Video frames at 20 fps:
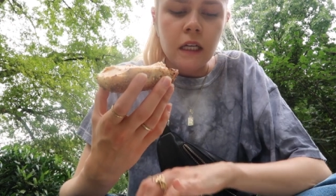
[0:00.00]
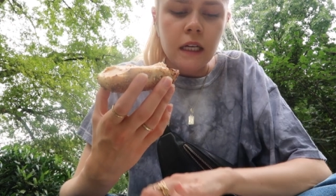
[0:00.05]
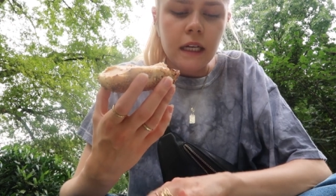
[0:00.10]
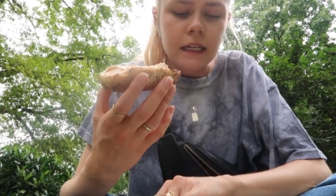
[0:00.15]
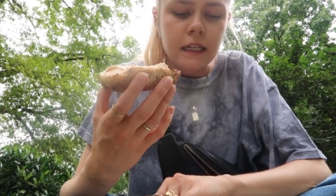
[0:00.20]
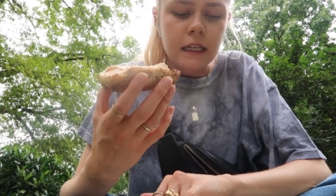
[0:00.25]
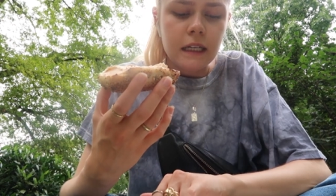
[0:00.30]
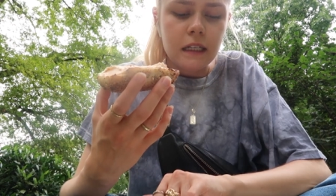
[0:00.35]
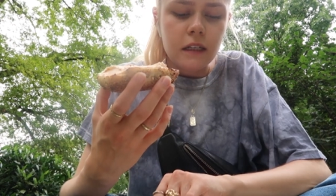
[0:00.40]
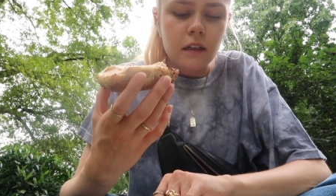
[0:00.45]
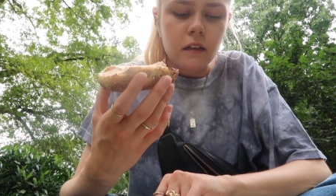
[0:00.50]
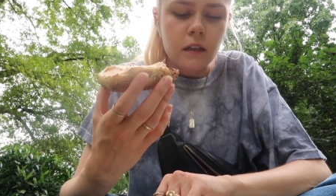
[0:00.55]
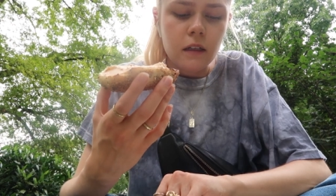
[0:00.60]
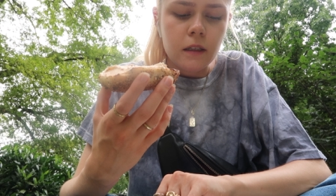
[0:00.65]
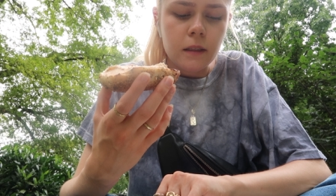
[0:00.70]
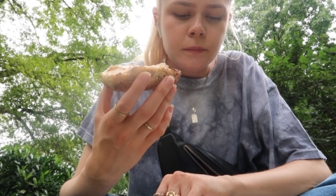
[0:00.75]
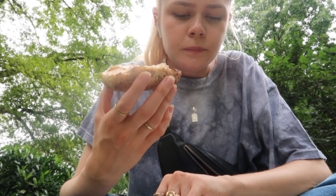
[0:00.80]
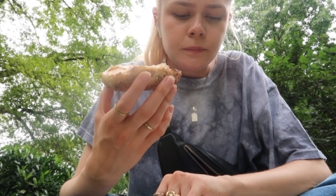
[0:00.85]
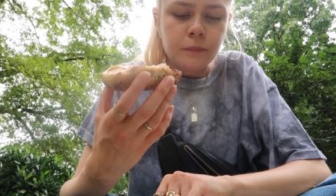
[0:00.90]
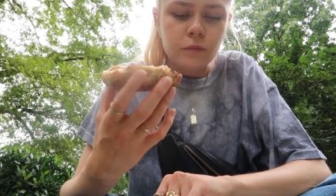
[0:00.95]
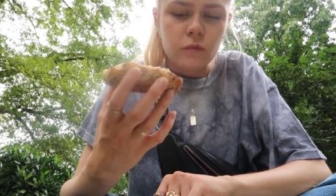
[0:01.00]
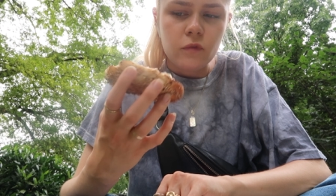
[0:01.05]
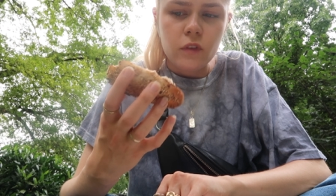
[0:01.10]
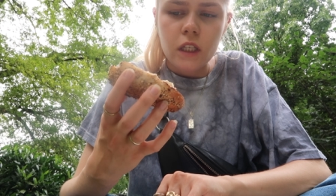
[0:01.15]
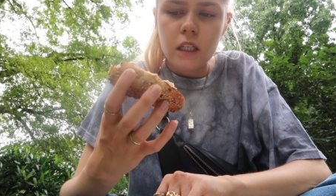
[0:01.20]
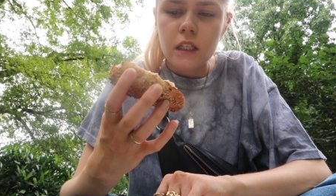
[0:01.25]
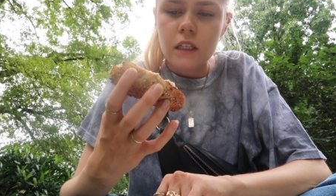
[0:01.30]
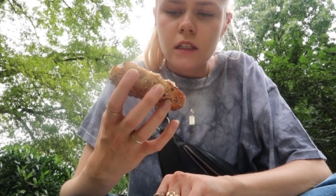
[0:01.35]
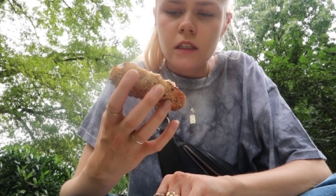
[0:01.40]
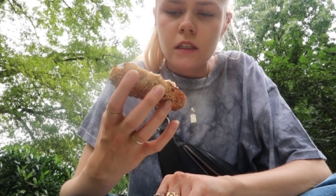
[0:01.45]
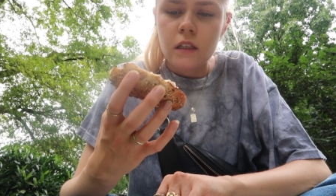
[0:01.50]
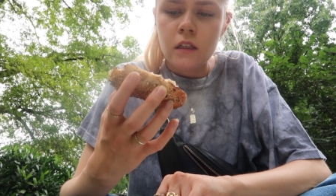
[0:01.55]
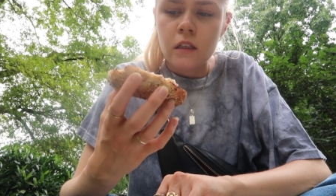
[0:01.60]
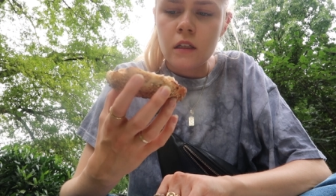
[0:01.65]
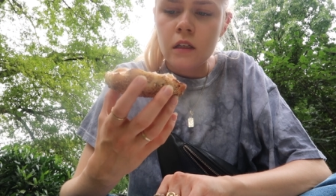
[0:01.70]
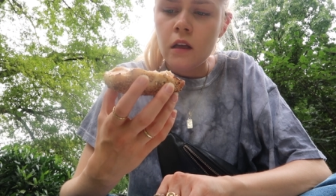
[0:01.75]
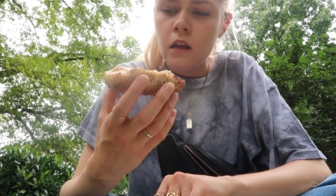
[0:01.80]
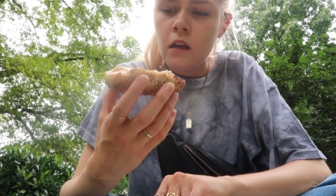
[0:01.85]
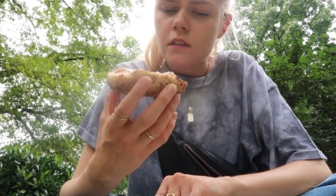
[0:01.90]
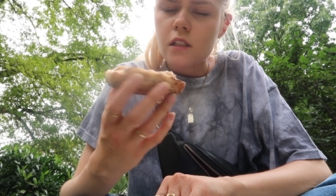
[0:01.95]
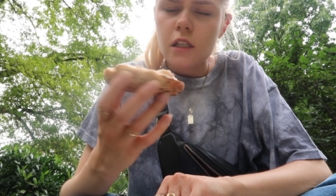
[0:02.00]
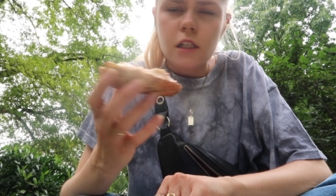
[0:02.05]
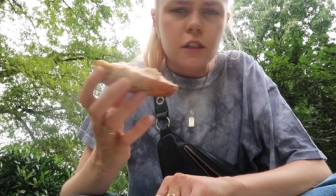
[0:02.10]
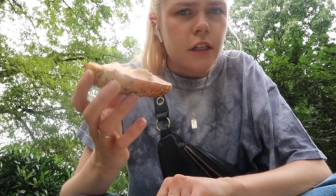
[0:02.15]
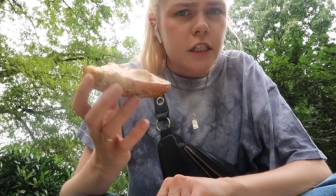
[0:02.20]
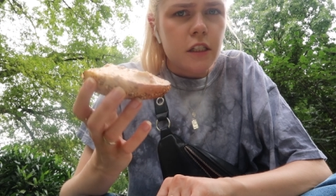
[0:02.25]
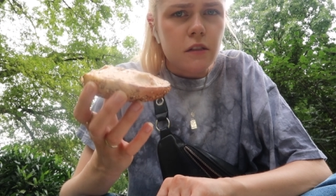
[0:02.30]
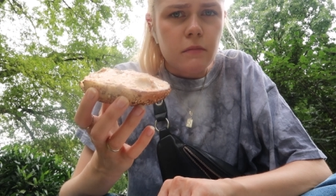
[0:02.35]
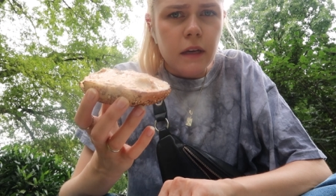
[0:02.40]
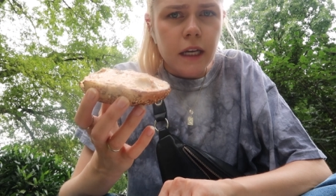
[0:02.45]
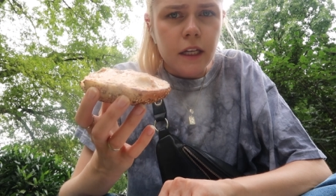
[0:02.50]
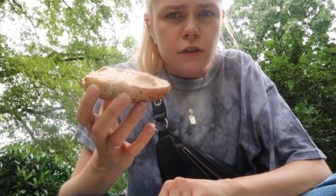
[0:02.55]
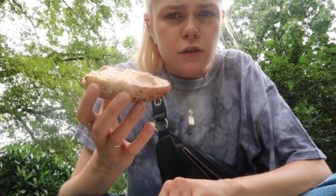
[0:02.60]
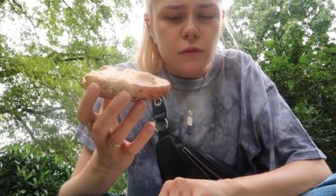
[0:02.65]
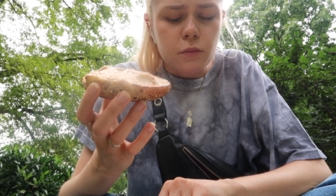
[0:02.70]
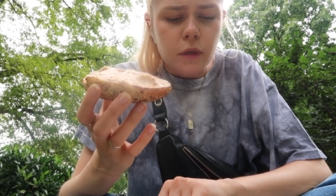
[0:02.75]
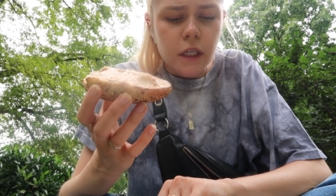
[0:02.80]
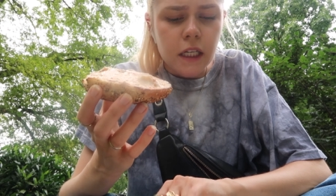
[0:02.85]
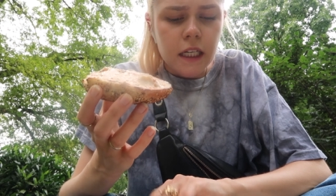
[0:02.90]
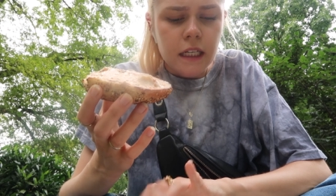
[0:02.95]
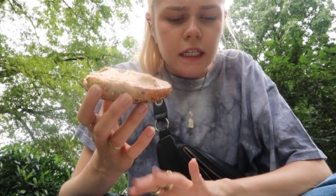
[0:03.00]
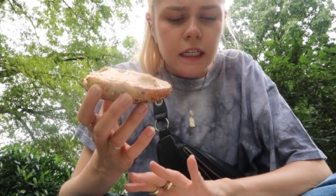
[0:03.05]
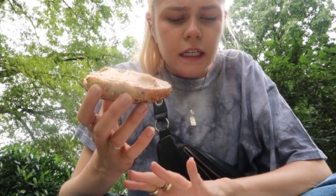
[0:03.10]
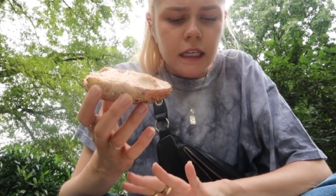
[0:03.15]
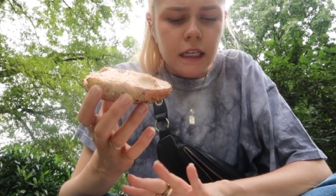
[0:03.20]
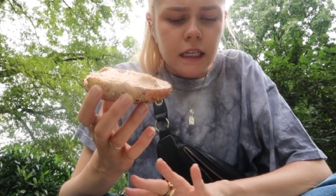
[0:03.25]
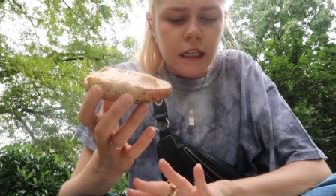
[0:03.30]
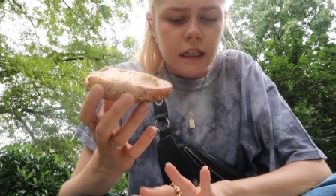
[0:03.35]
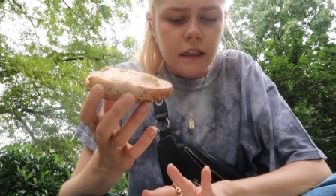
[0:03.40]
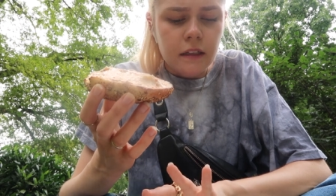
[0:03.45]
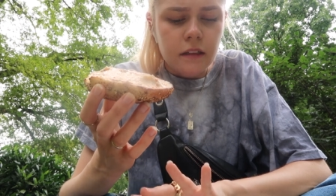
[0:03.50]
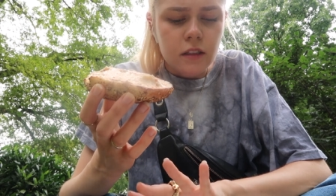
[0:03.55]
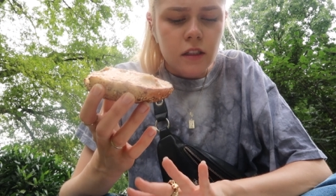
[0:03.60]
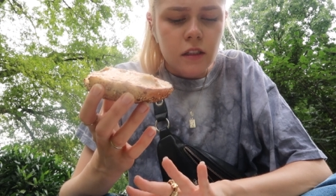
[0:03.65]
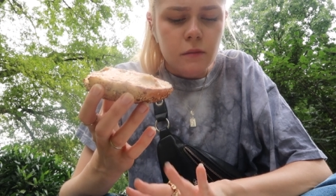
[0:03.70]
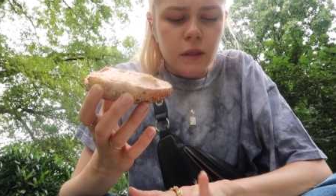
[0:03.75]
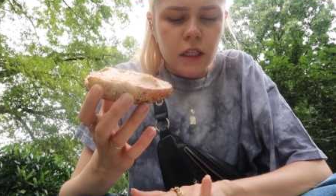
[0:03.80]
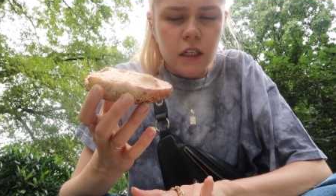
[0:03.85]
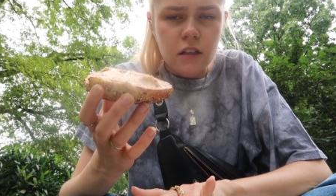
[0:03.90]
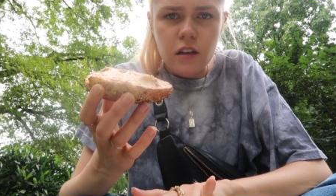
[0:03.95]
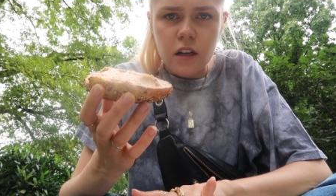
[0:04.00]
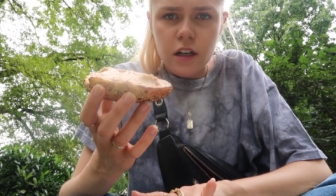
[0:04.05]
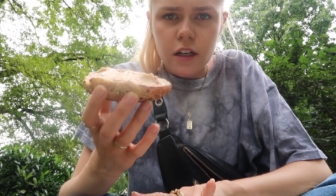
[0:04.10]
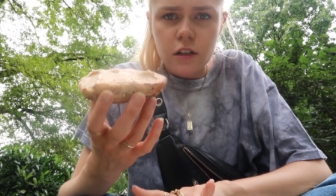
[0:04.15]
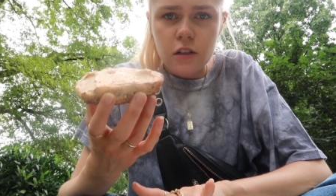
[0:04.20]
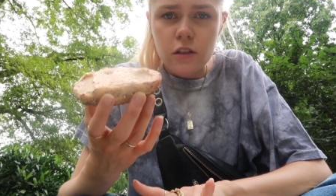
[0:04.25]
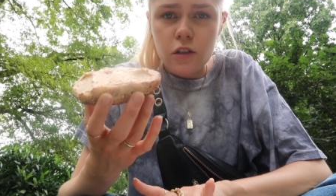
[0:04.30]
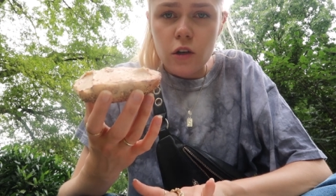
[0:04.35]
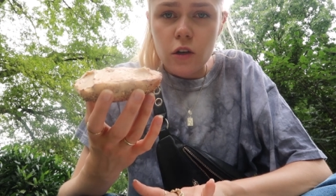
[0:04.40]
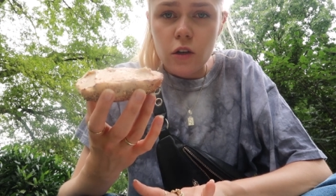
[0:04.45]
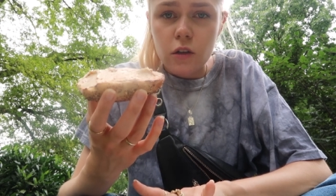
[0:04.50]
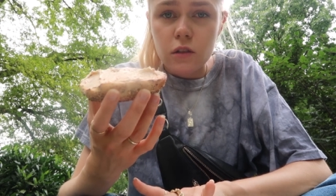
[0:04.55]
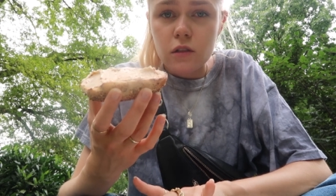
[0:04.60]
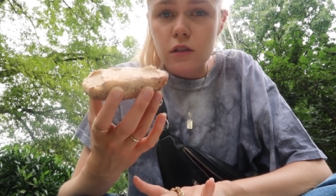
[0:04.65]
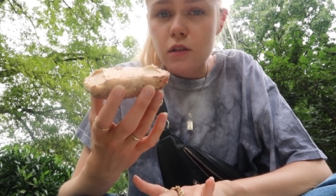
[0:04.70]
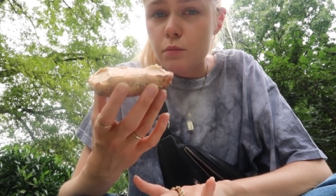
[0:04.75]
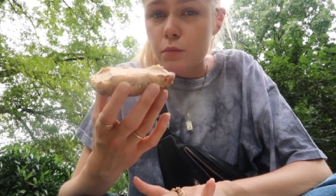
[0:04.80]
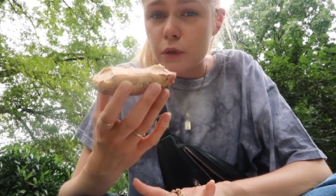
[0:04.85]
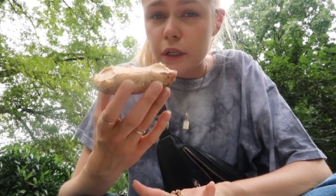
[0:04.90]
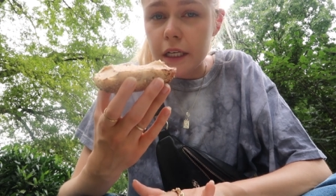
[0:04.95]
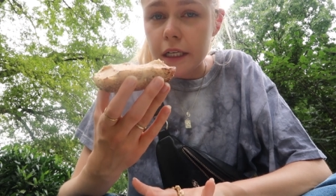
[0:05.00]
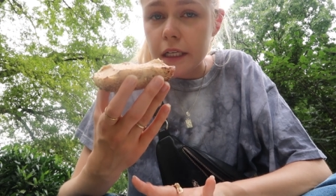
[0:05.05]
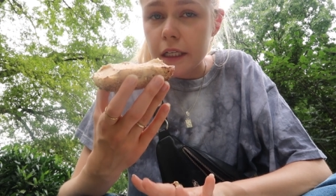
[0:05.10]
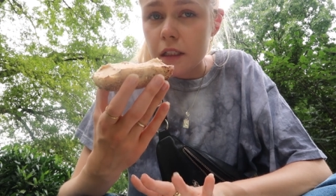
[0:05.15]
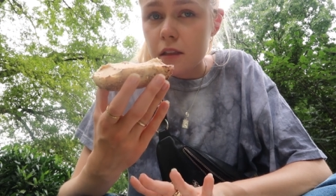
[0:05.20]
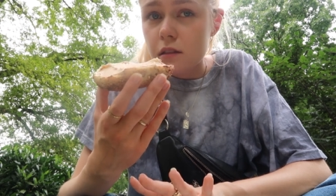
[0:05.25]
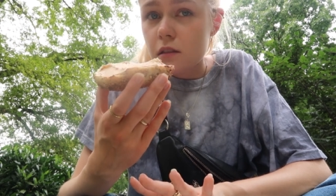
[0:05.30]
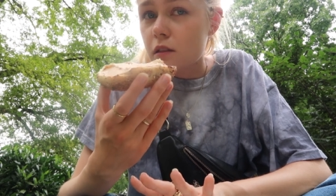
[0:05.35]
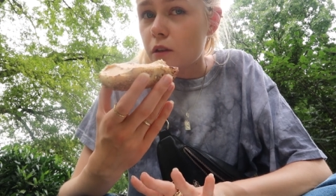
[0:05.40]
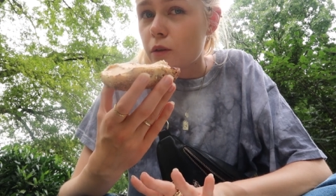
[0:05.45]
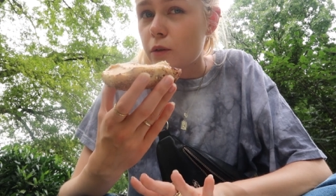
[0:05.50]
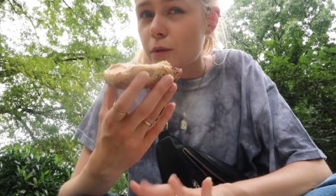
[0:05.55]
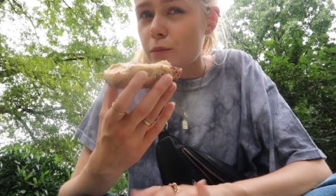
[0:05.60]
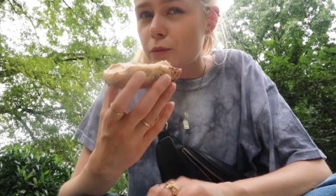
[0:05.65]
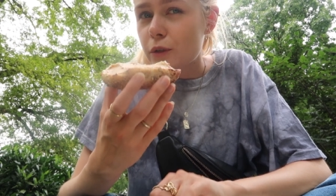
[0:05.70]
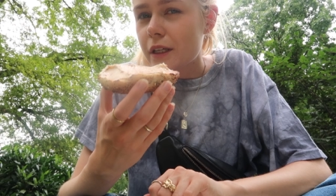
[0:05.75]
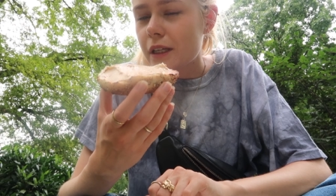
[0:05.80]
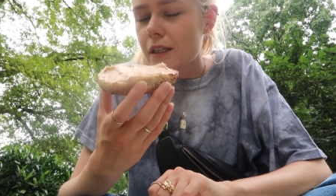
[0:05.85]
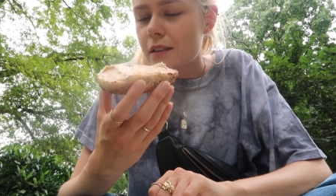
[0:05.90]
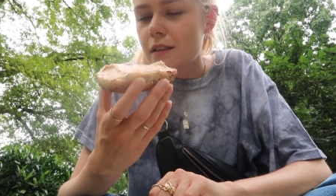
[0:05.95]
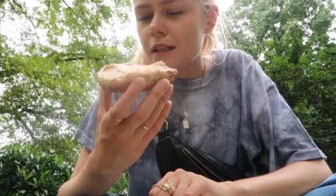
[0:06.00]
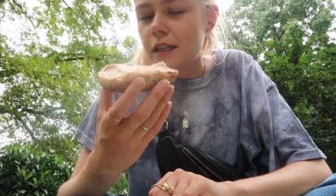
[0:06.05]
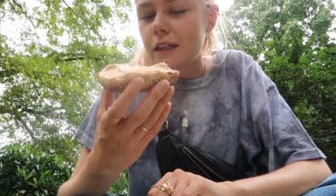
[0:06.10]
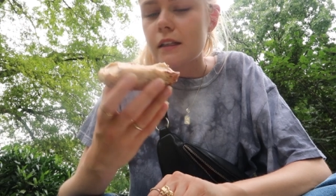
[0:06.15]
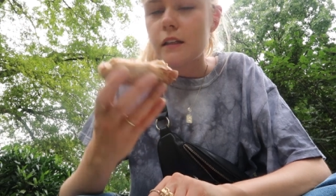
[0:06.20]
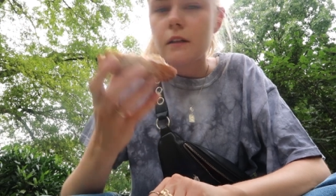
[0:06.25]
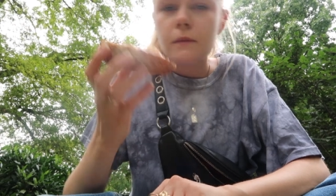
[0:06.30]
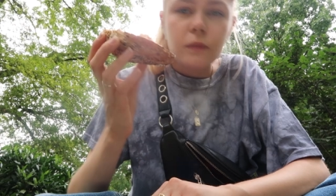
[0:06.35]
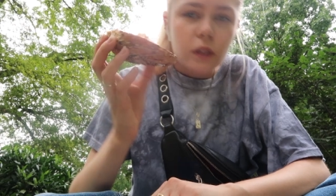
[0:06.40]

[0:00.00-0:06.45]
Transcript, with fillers: I got um, vegan sun-dried tomato spread and spinach artichoke spread, so I'm really excited.